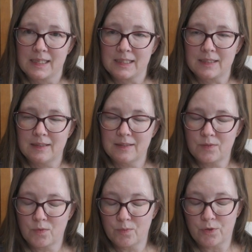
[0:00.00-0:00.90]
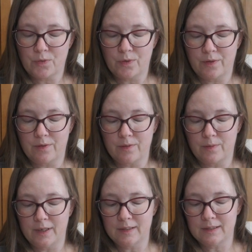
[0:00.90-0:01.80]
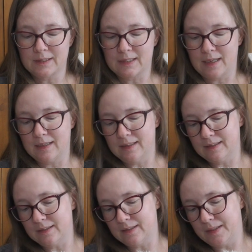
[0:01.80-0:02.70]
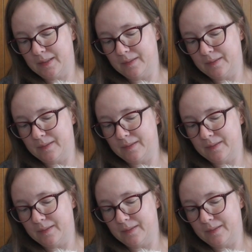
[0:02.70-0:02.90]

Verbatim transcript: She has rheumatoid arthritis and